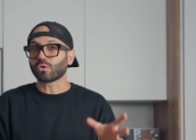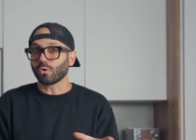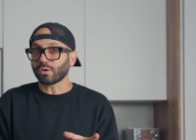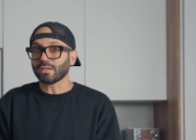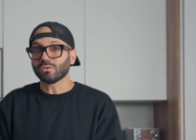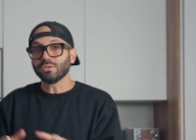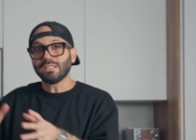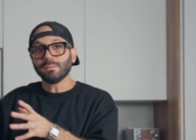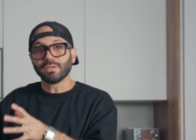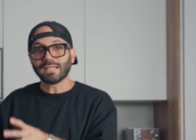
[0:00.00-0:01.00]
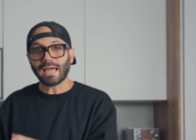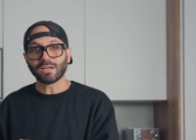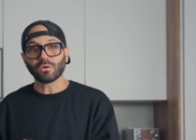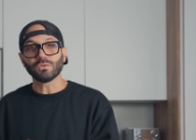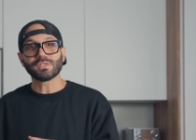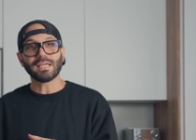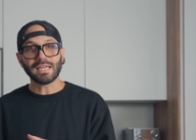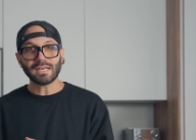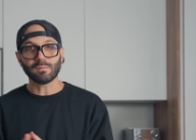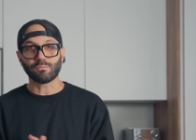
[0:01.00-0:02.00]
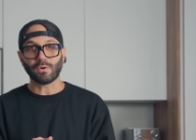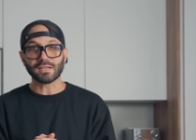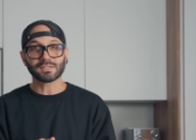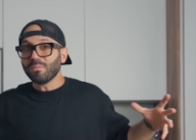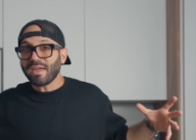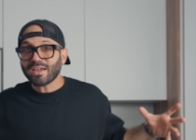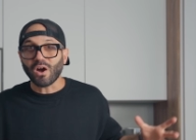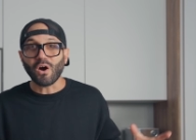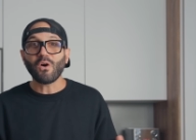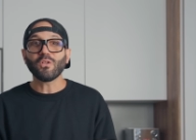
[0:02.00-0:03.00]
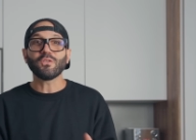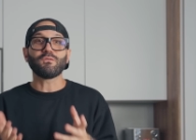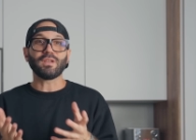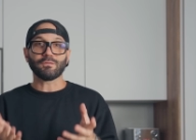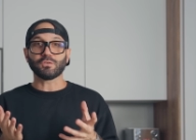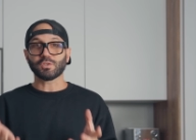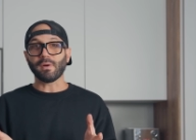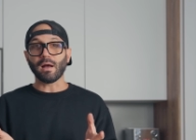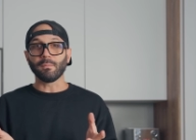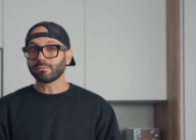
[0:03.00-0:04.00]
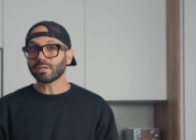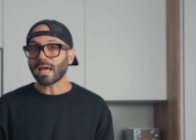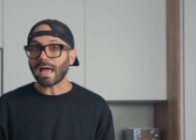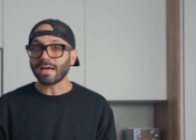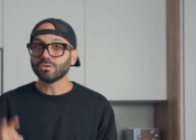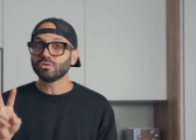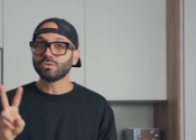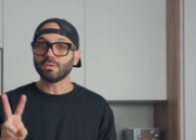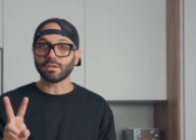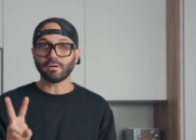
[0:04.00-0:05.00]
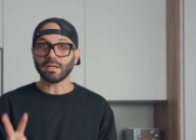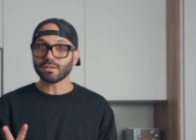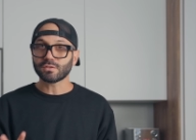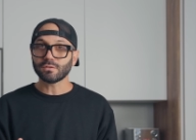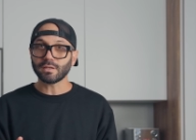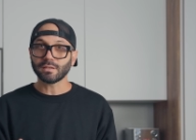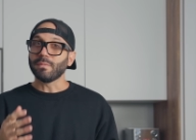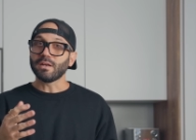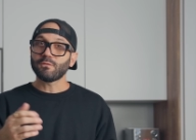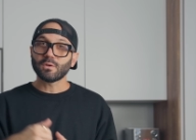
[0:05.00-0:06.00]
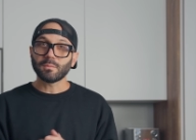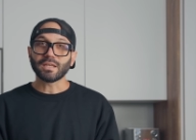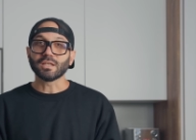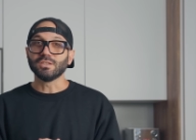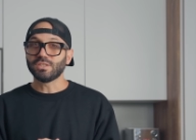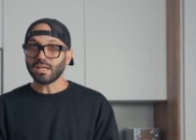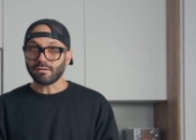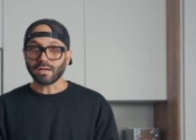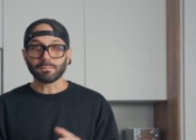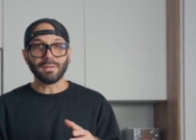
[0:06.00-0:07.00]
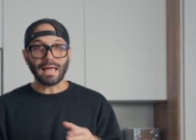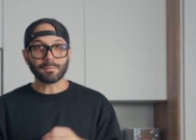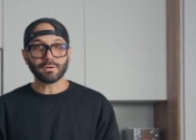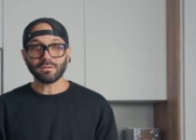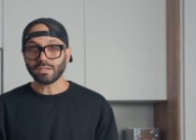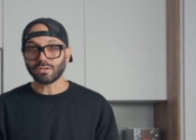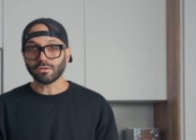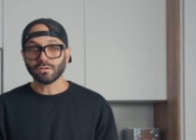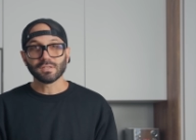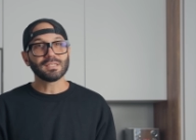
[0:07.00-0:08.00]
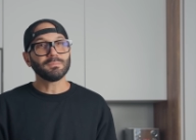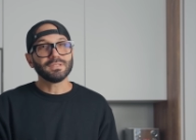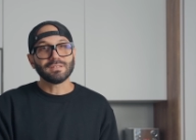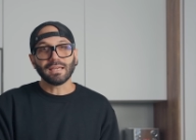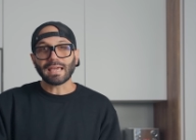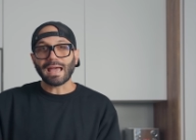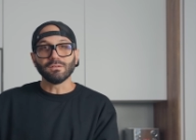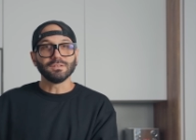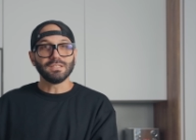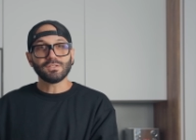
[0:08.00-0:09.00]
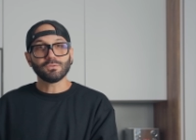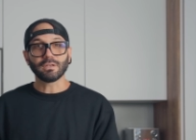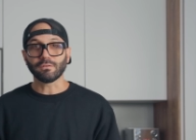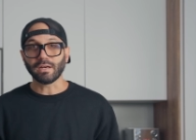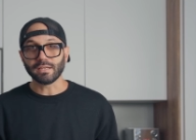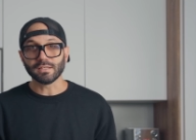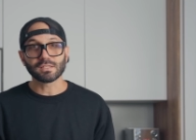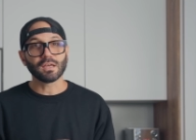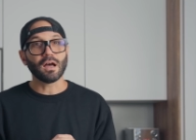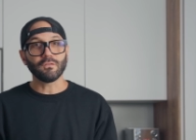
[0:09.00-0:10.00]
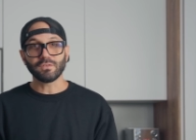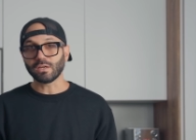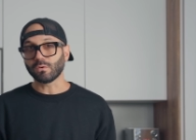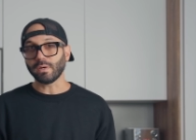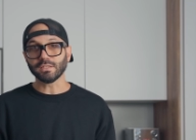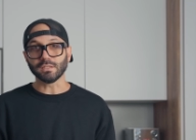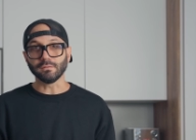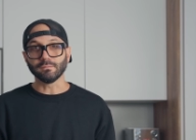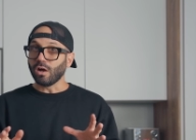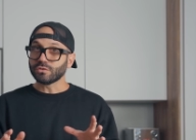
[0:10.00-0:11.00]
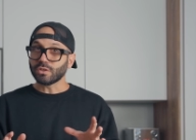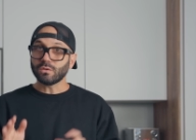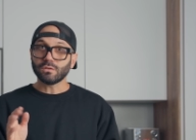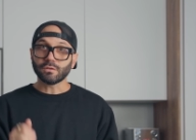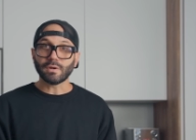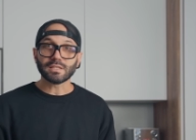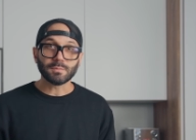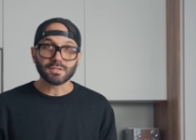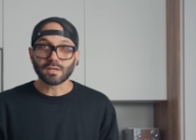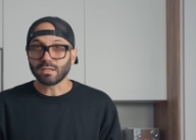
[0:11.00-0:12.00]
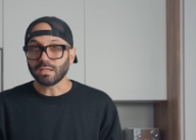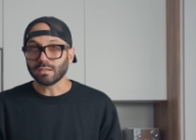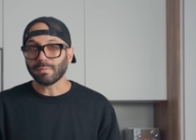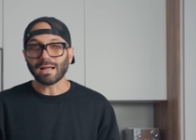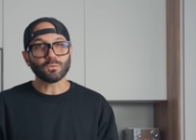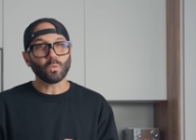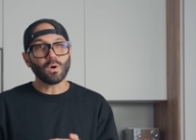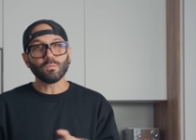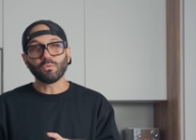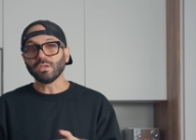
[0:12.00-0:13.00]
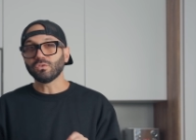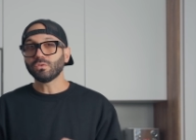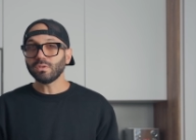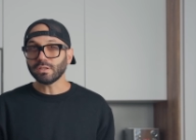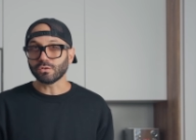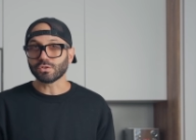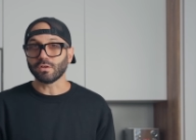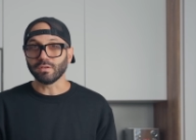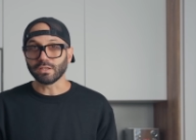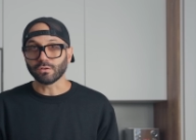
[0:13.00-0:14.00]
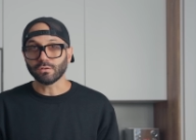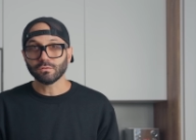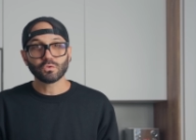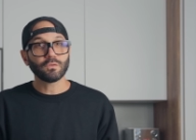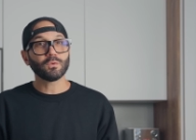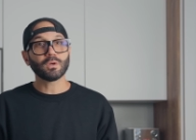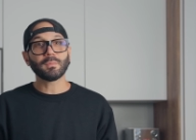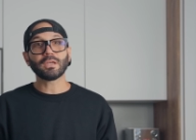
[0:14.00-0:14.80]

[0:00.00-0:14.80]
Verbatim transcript: according to the botanicals in Empress to make all the flavors pop. I'm gonna add two ingredients to it, but if you wanna make a generic blackberry liquor, simply take out these two ingredients of the equation. Also, the recipe is gonna yield about 1.2 liters of liquor. so if you wanna